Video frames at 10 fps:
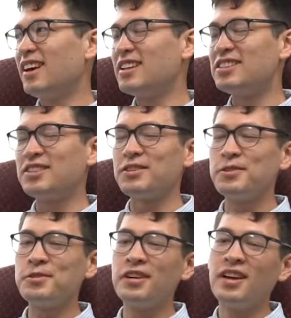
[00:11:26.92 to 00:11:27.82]
And
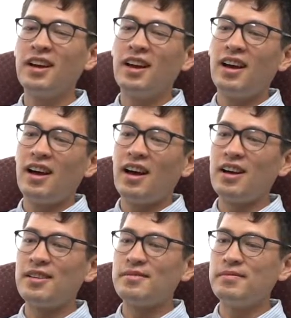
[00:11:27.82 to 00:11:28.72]
so
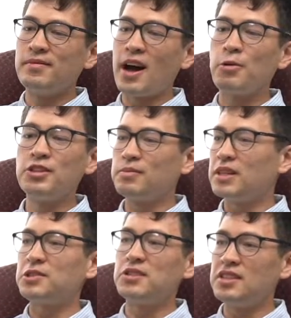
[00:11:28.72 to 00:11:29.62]
I wasn't
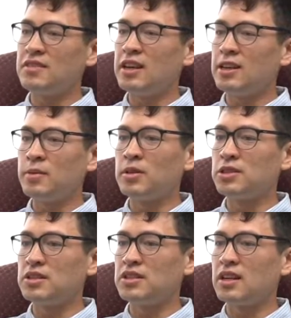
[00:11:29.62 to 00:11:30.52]
meant to receive that email.
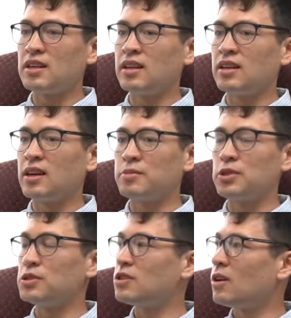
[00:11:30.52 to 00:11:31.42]
She said, "I'm
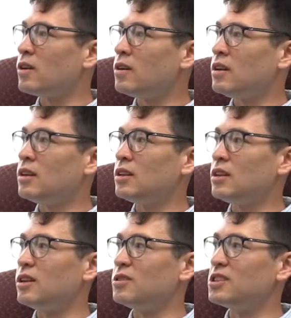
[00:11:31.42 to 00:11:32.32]
so sorry,
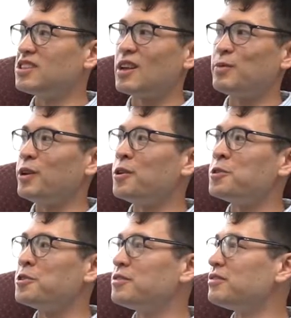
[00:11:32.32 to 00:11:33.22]
just let me
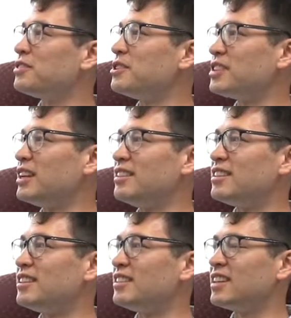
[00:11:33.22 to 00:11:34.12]
know if there's
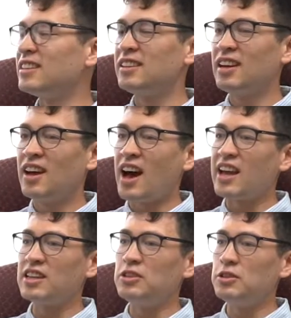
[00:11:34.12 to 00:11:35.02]
anything that I
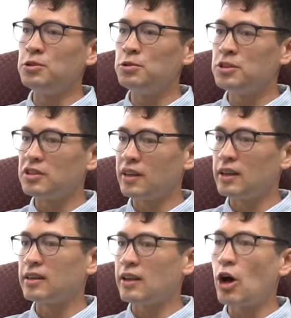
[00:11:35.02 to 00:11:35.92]
can do to
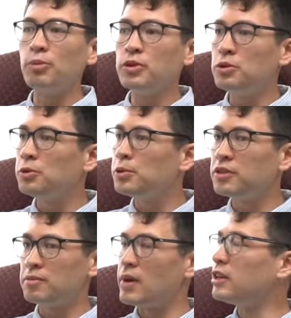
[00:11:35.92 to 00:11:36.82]
like help you
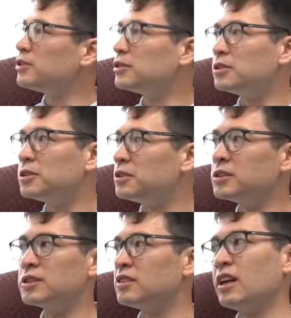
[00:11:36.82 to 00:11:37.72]
with medical
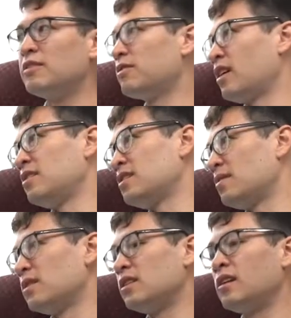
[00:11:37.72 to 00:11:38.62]
goals or like find
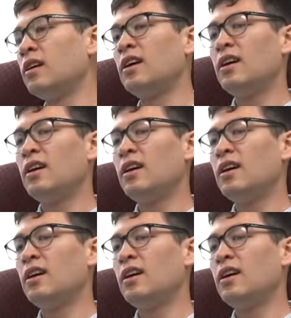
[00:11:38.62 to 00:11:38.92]
something."